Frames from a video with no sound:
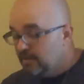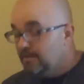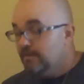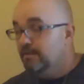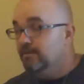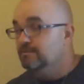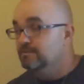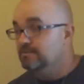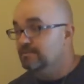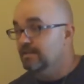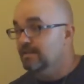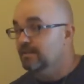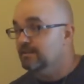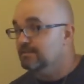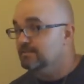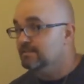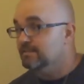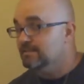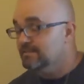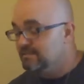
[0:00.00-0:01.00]
Now understand
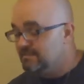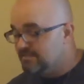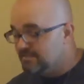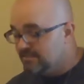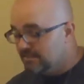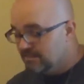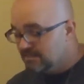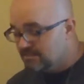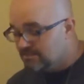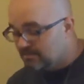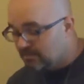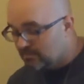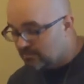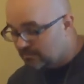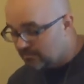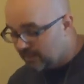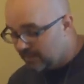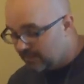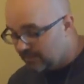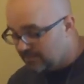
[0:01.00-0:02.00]
this is an insult,
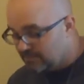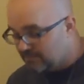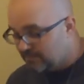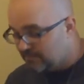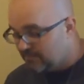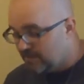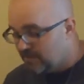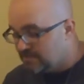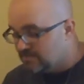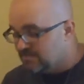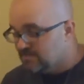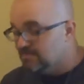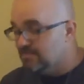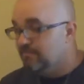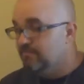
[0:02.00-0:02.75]
right, to the Pharisees.